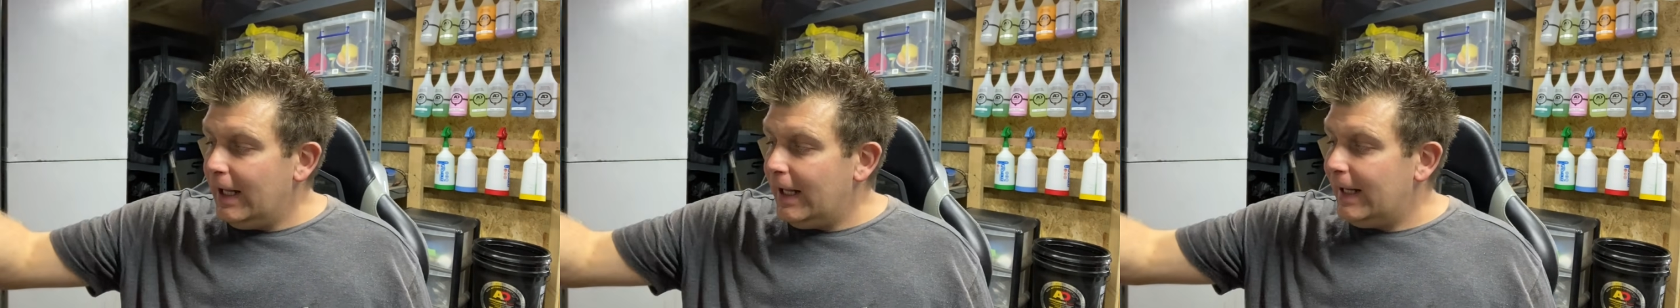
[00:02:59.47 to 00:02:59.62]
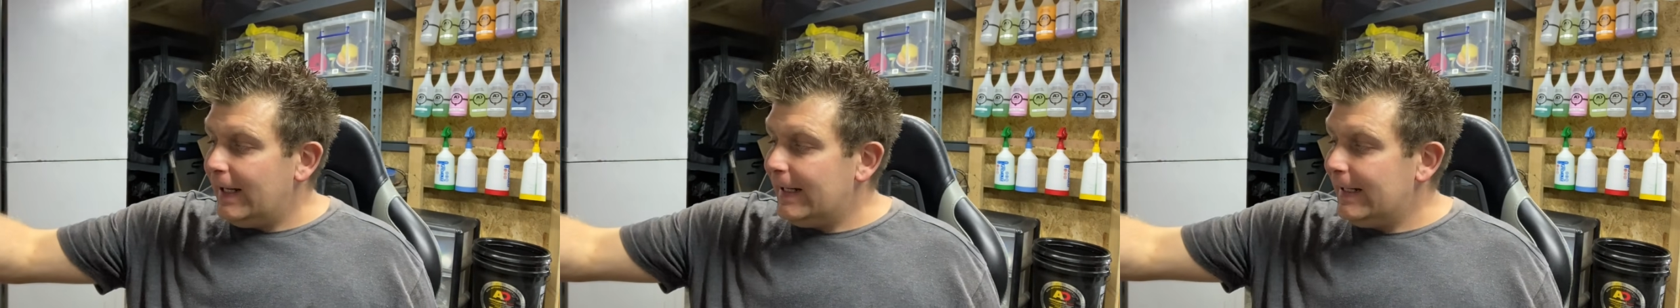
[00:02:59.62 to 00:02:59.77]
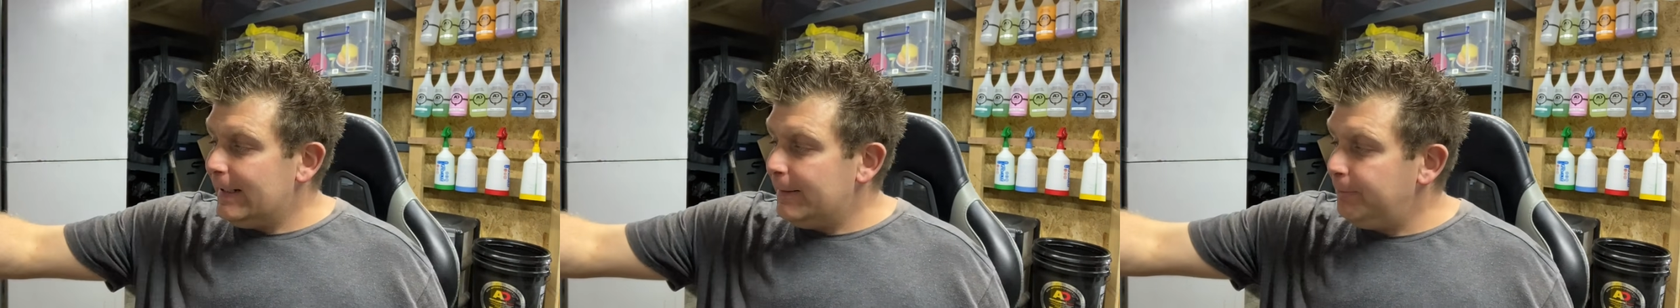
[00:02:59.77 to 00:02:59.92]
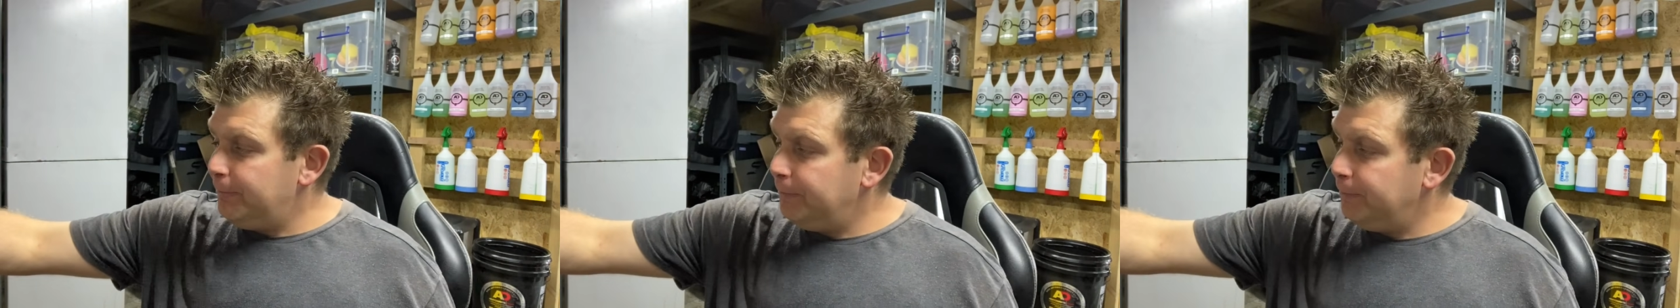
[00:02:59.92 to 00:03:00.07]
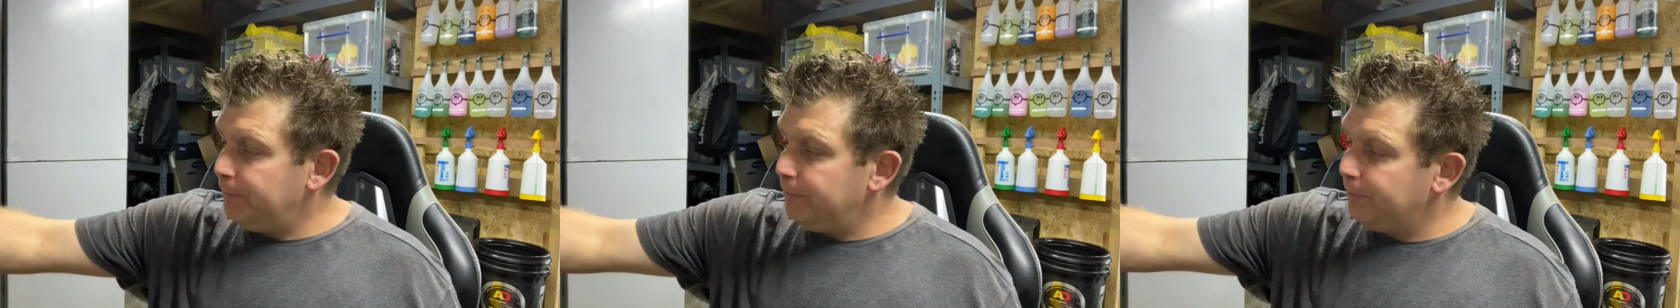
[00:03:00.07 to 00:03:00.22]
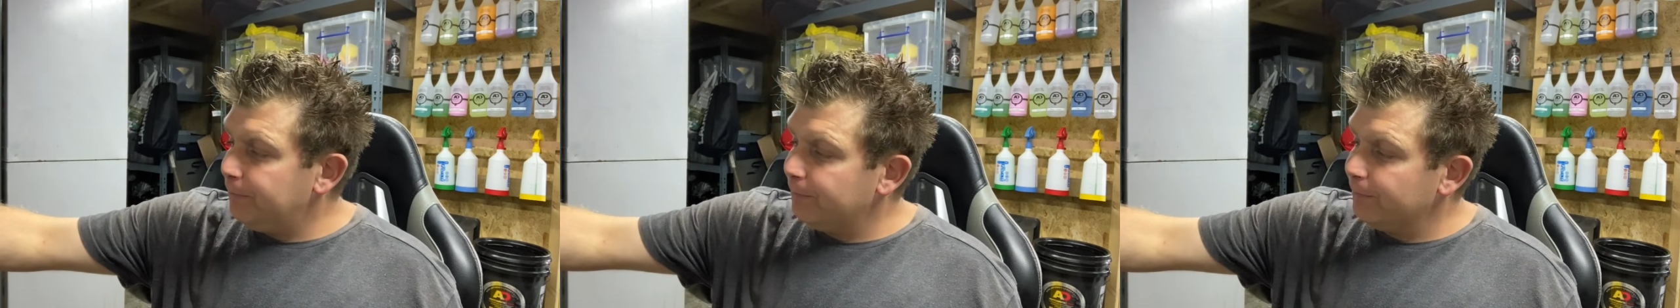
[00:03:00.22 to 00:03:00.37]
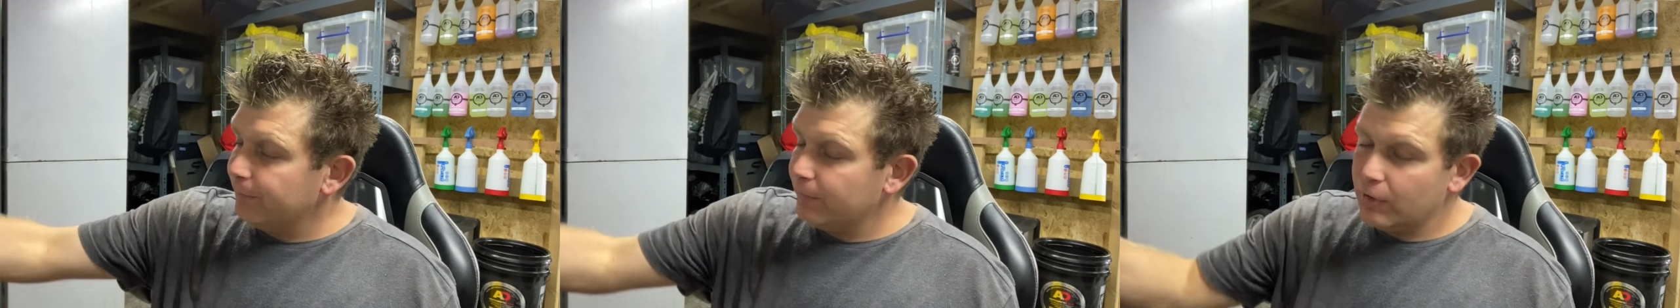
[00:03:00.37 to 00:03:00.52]

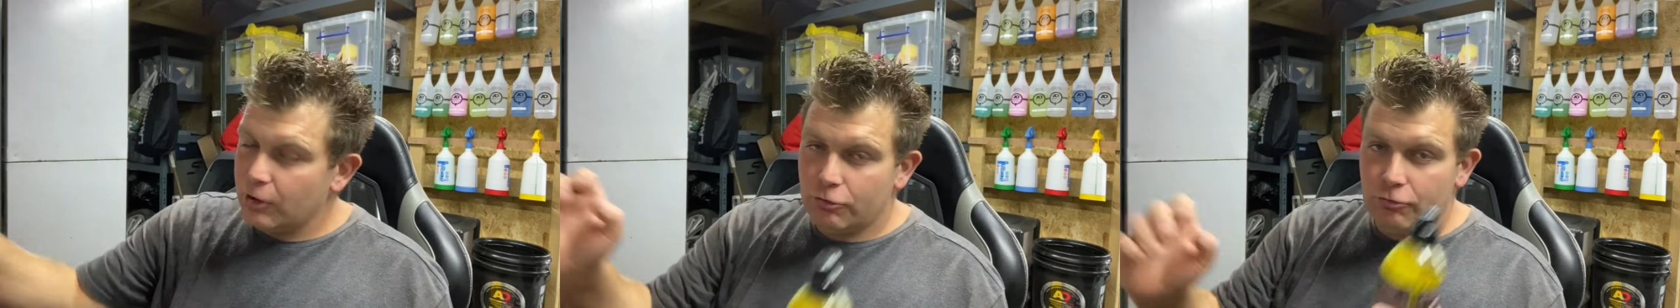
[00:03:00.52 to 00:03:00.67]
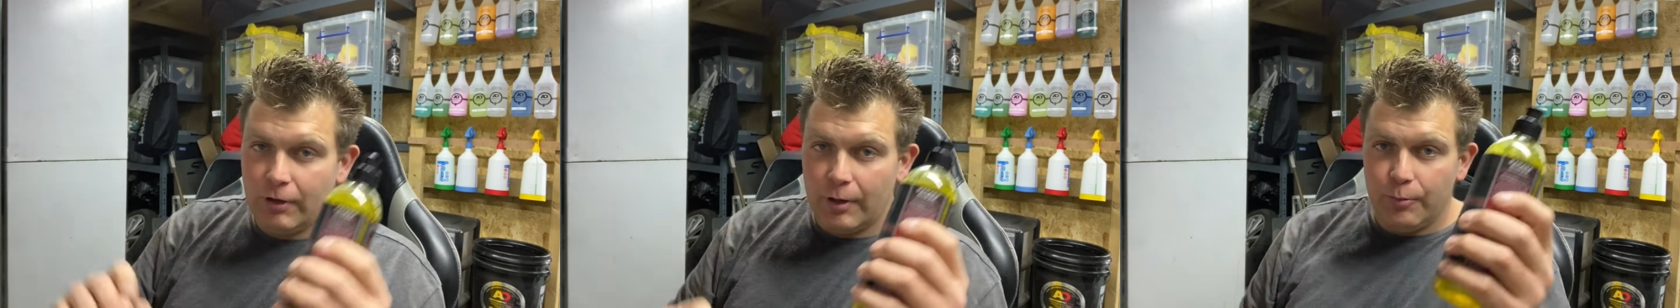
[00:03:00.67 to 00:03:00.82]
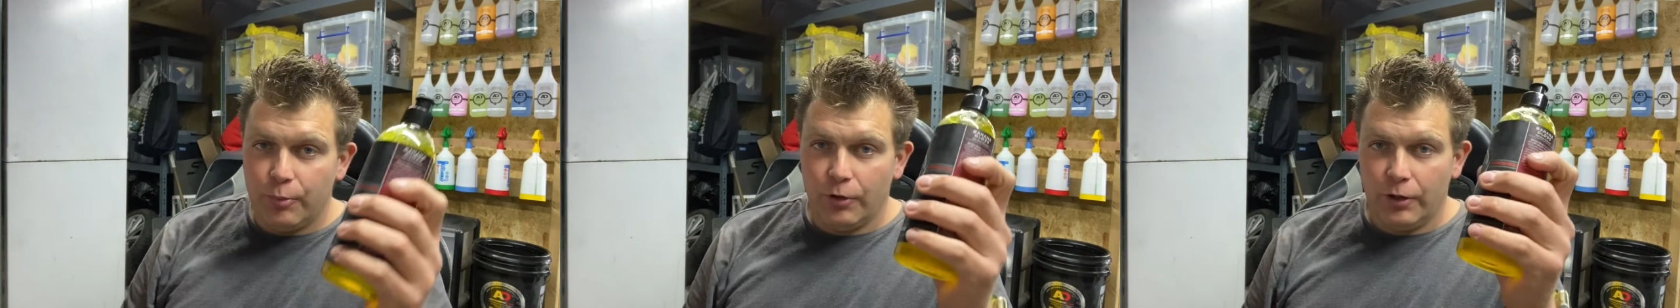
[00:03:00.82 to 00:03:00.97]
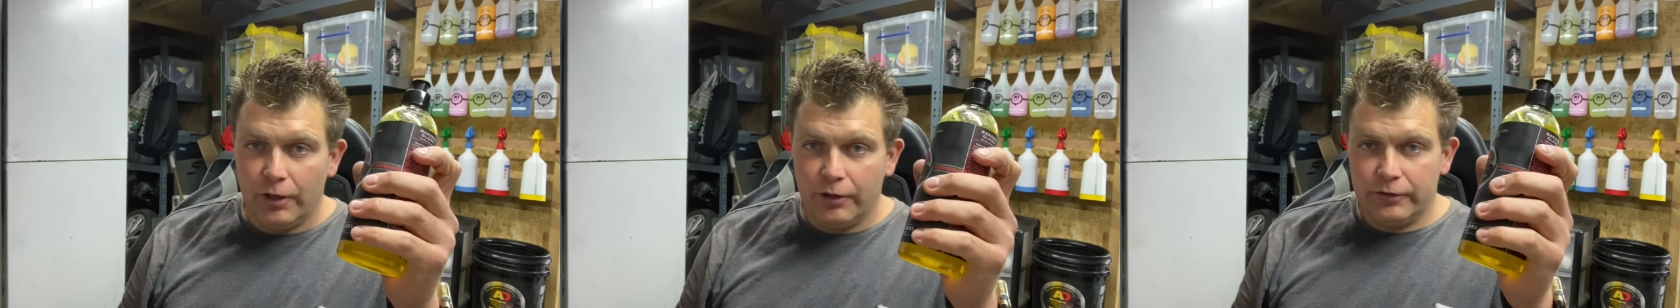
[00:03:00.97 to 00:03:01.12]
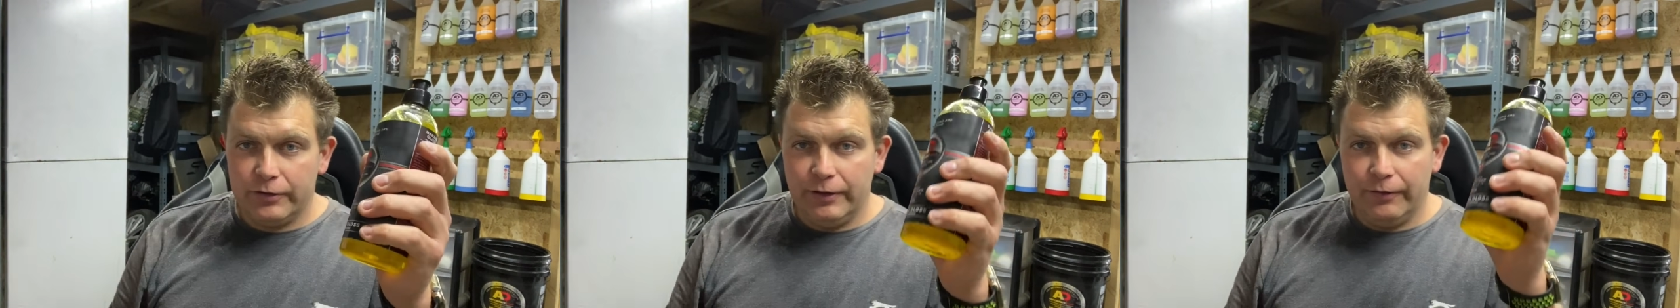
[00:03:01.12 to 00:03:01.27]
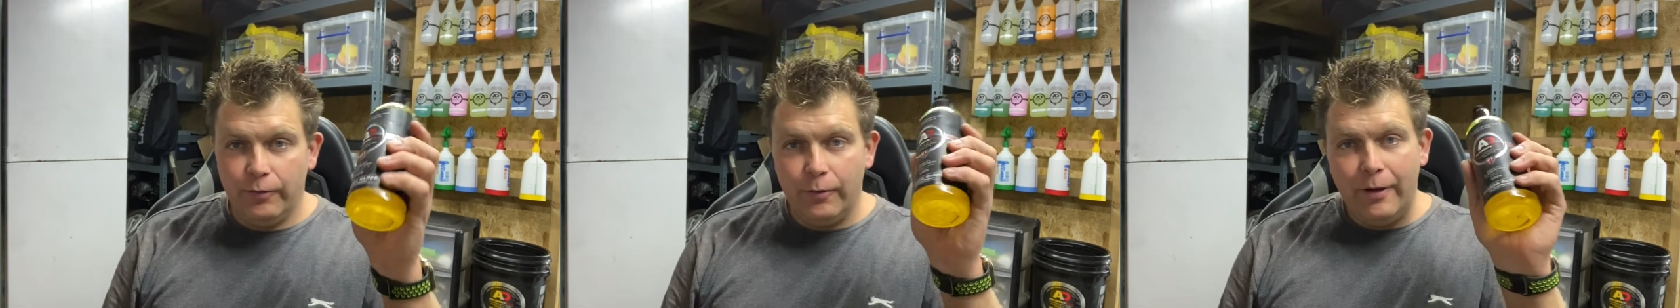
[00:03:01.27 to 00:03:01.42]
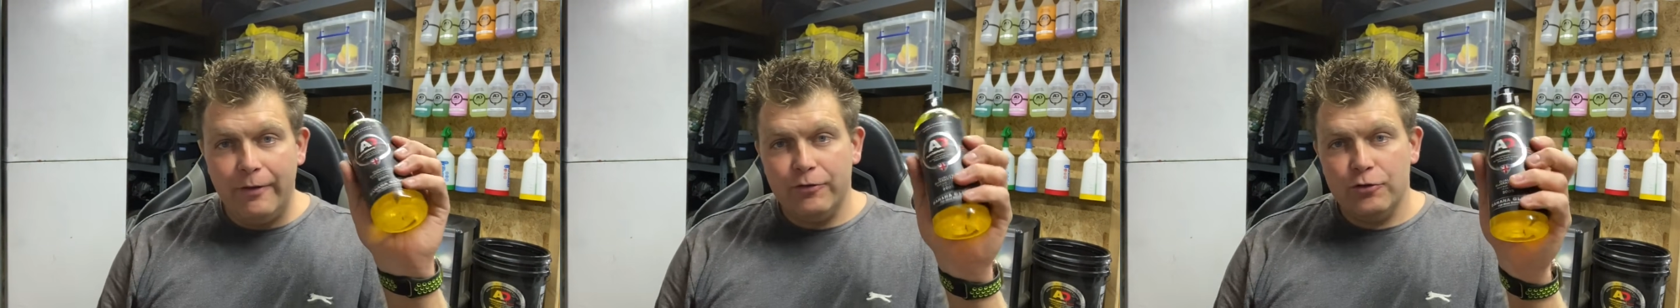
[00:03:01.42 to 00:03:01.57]
Great product.
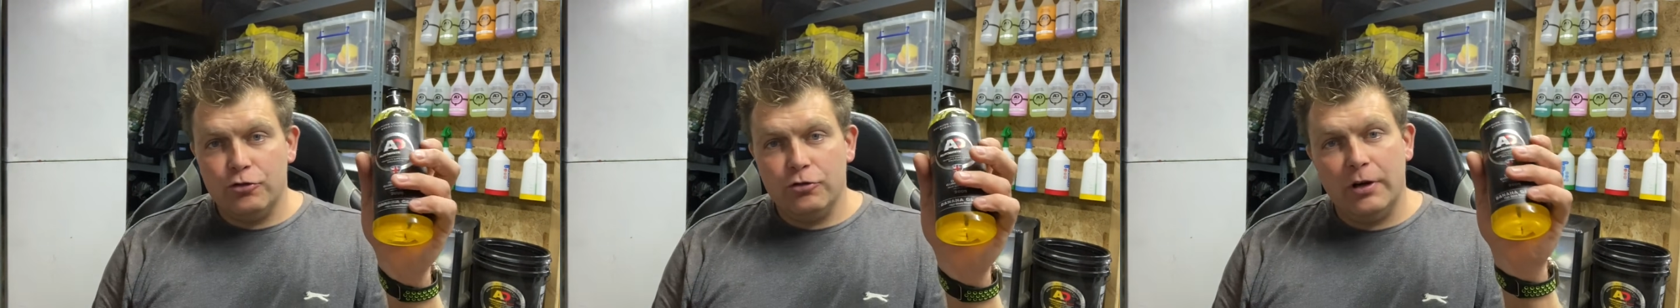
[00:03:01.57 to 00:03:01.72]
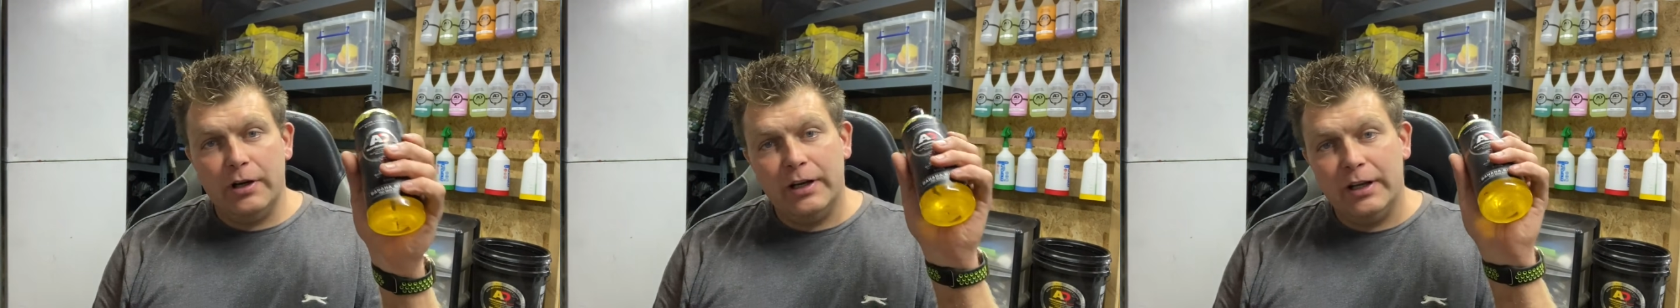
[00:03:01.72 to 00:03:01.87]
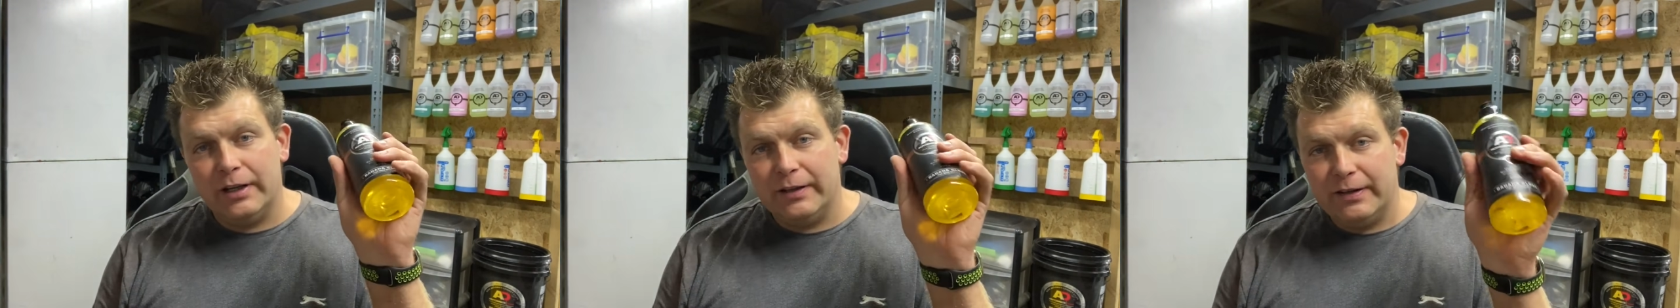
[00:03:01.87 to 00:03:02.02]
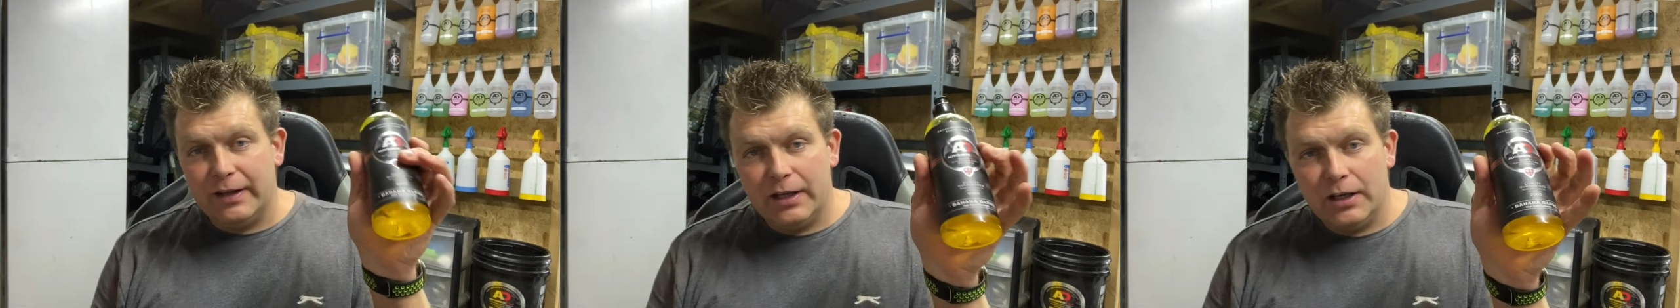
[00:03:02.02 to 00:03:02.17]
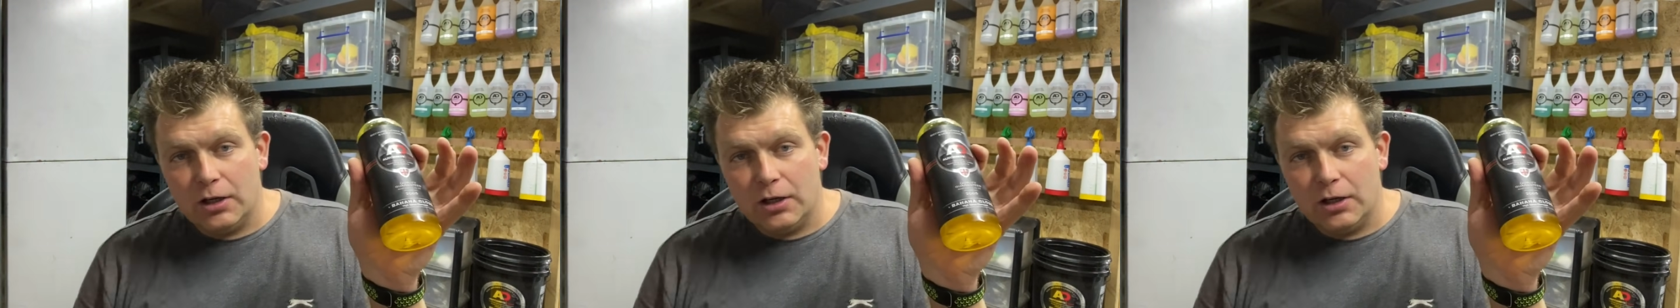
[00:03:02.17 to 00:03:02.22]
If you haven't tried it, I say